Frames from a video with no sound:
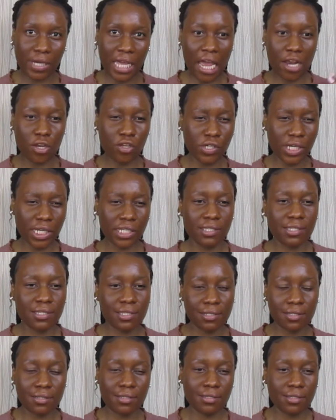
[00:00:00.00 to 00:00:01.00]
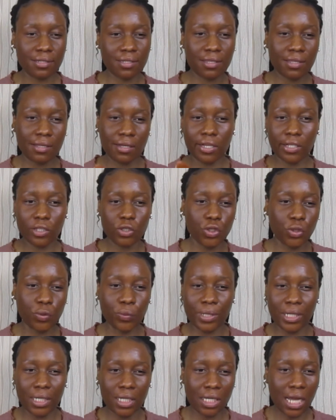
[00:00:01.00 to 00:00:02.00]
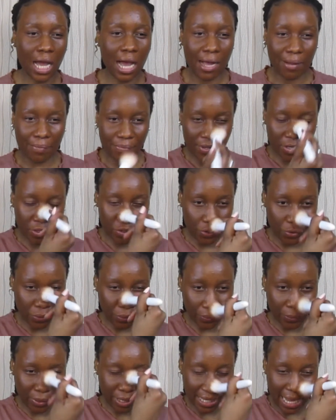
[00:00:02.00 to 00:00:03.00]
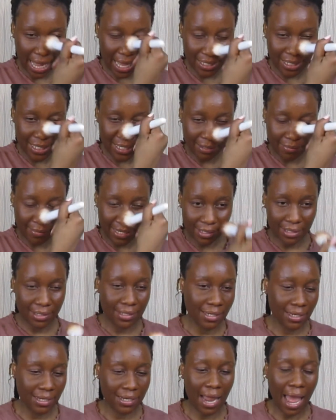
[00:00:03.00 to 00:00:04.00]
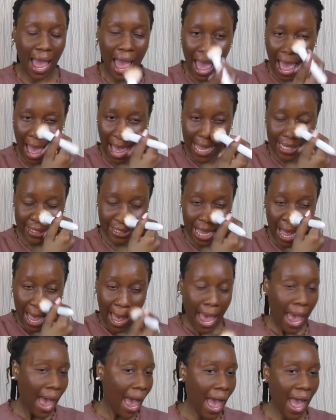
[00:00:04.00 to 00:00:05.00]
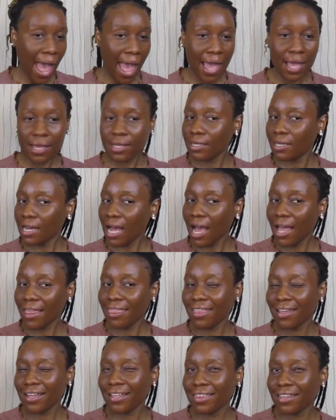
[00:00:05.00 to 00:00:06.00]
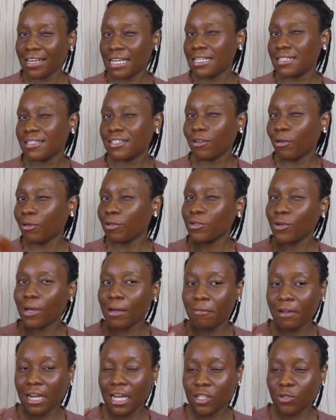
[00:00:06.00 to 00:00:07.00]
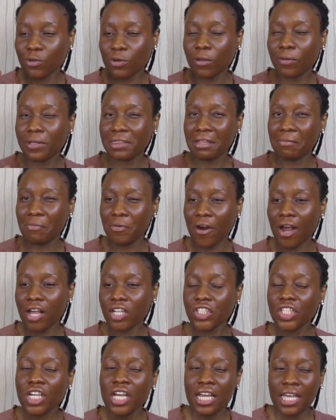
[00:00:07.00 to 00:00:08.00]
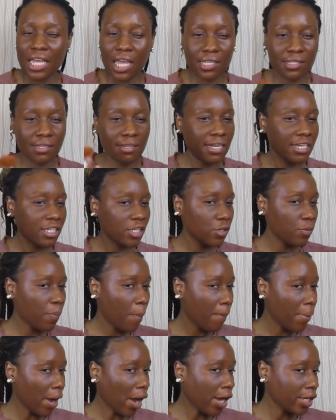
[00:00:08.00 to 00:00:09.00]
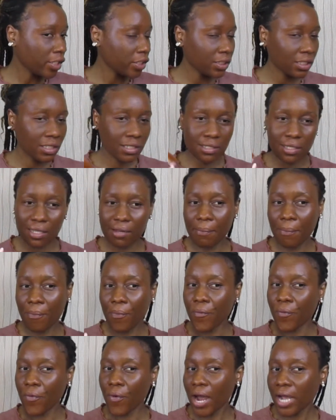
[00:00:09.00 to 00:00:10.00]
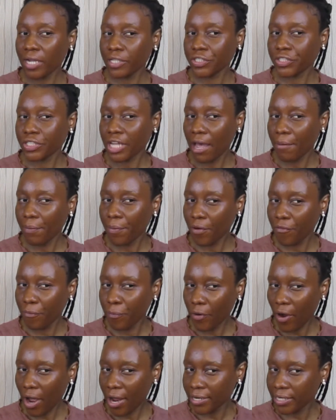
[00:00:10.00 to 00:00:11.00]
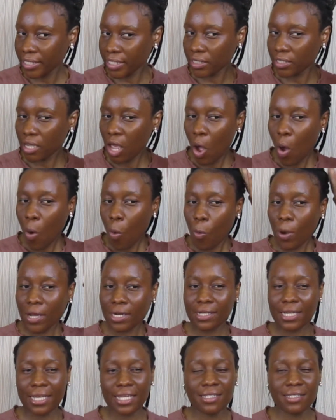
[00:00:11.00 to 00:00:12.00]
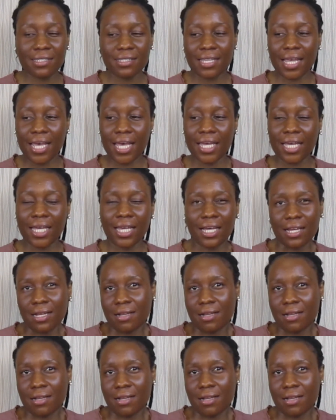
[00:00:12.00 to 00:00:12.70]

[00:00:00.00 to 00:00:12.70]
and you can still see the dewiness that my skin has. And I think this also applies well with the brush. Is it a sponge? Is it a brush type of product? What I can say,